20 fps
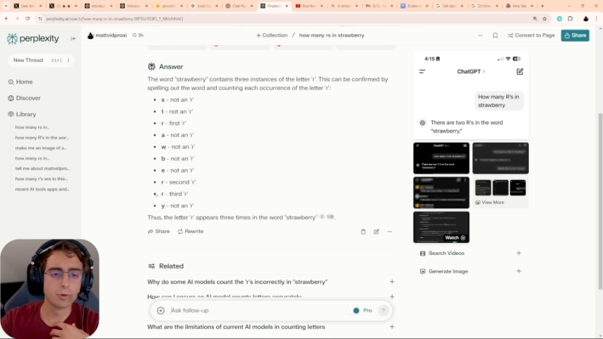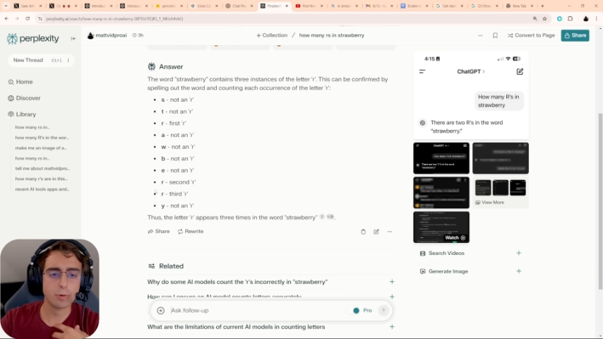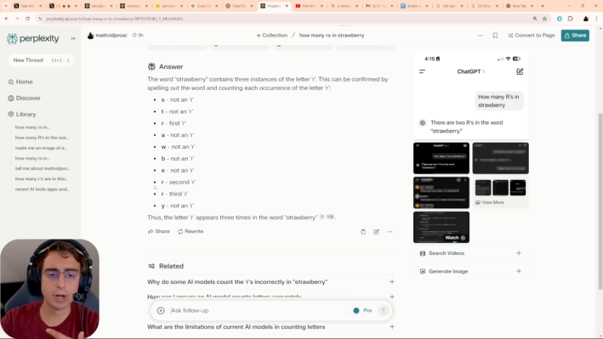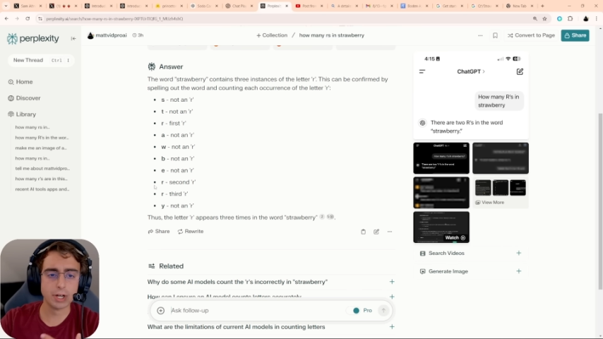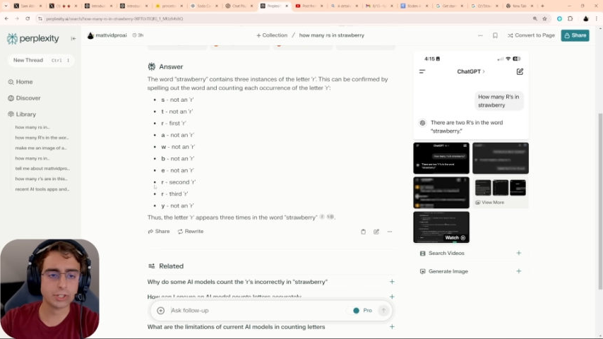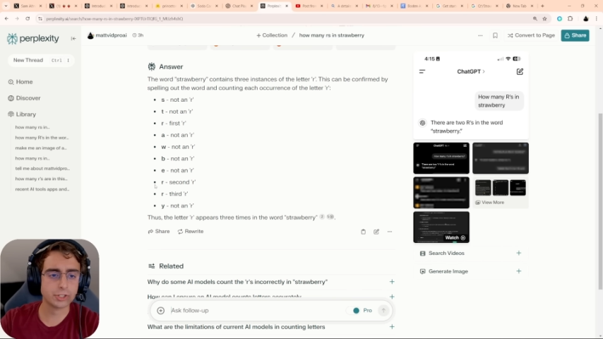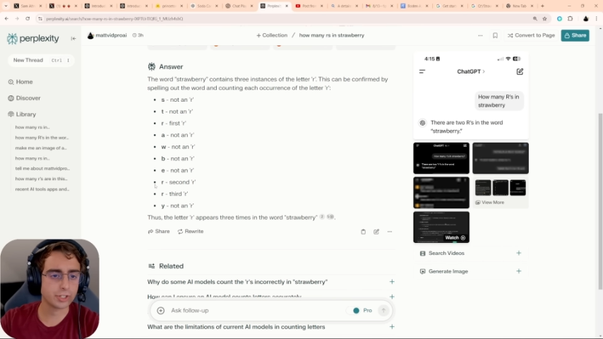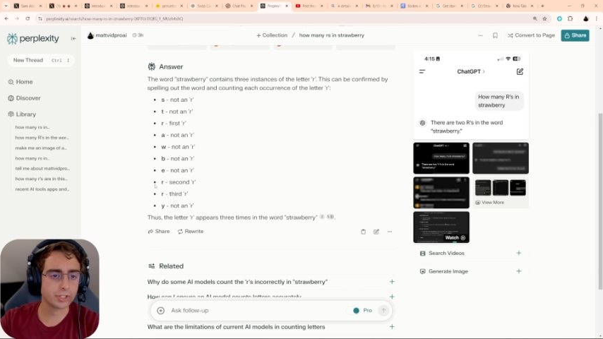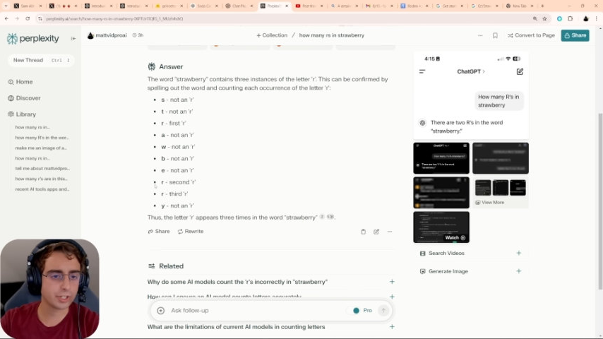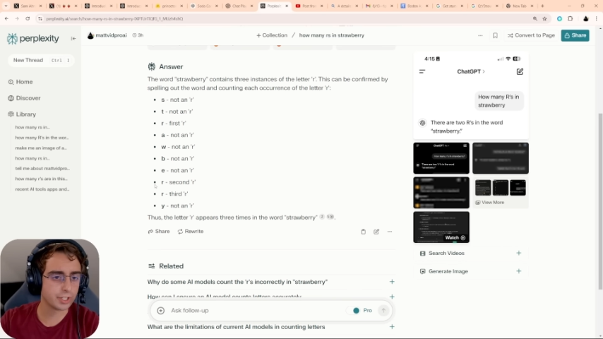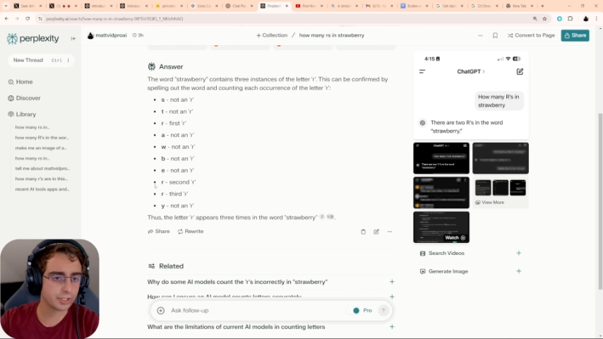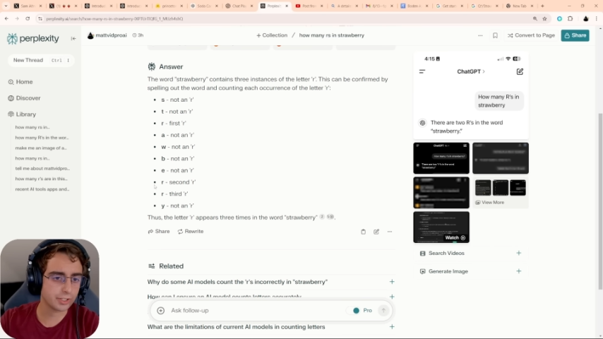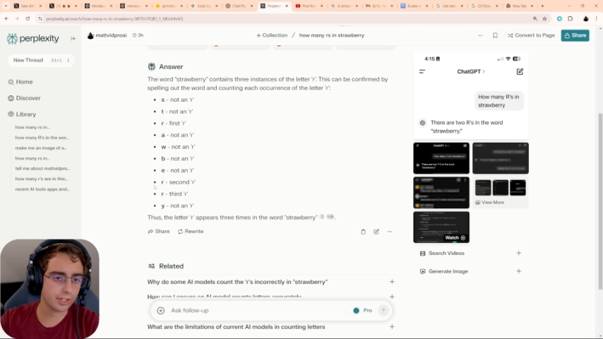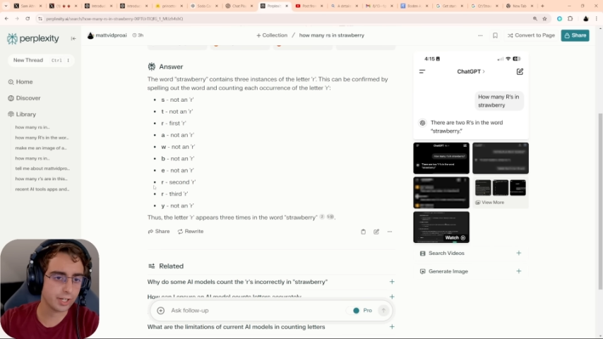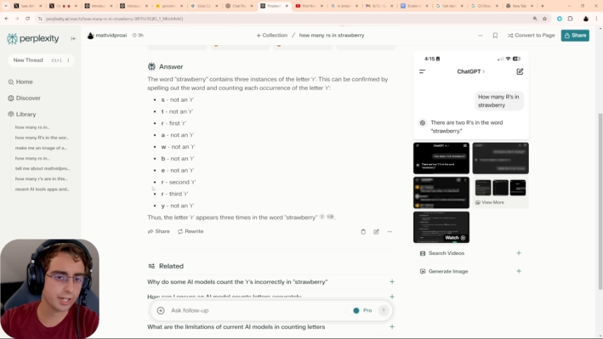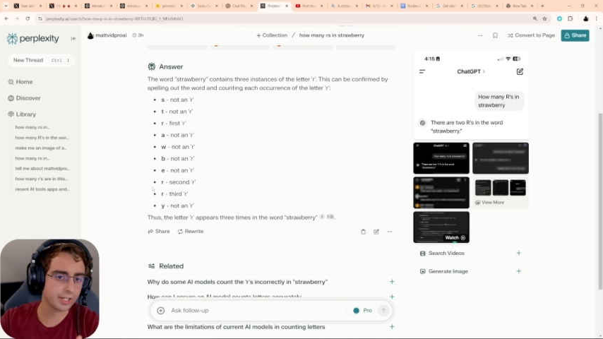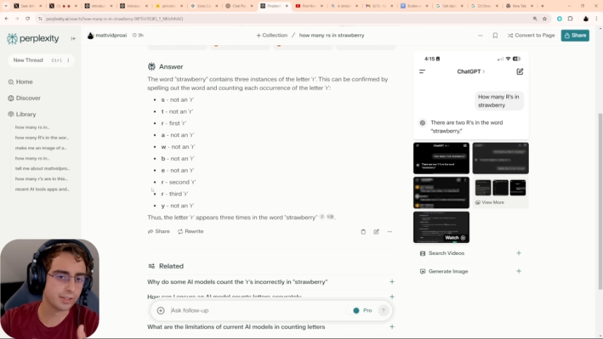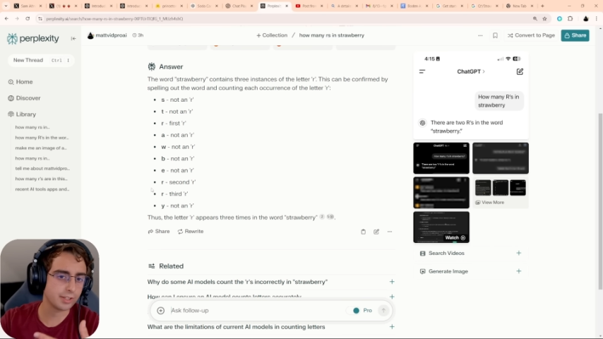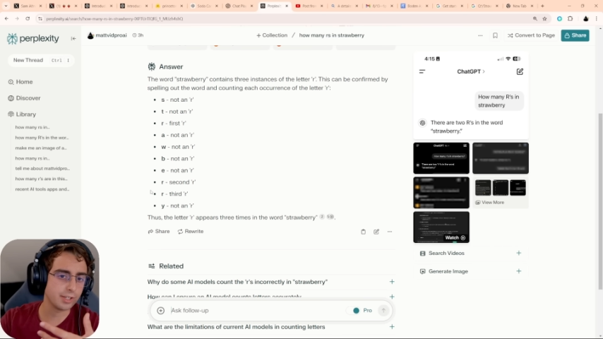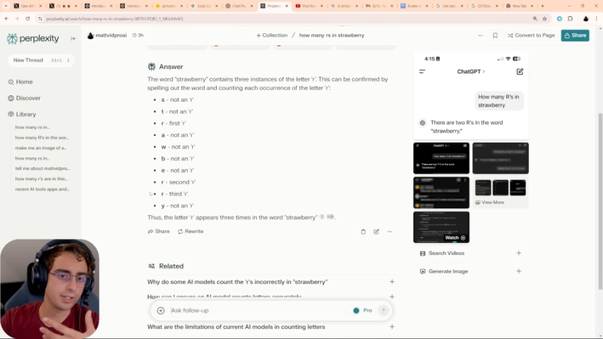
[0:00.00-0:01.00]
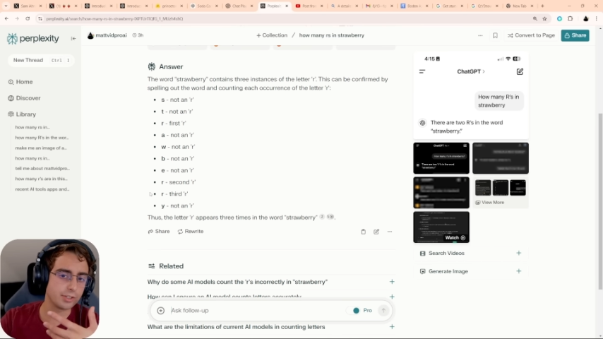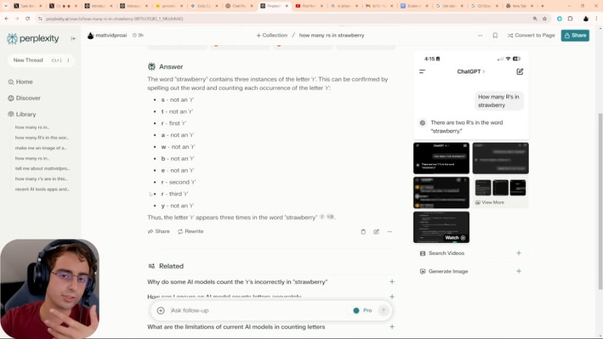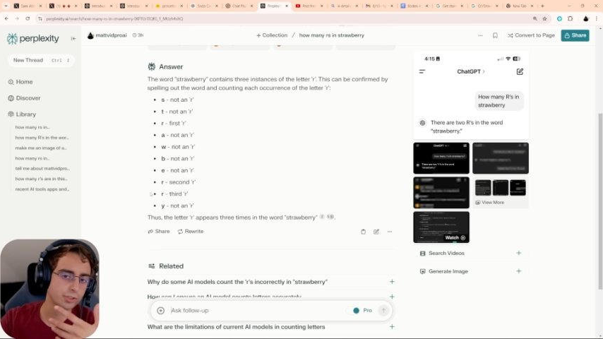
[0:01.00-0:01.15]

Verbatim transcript: questions, like the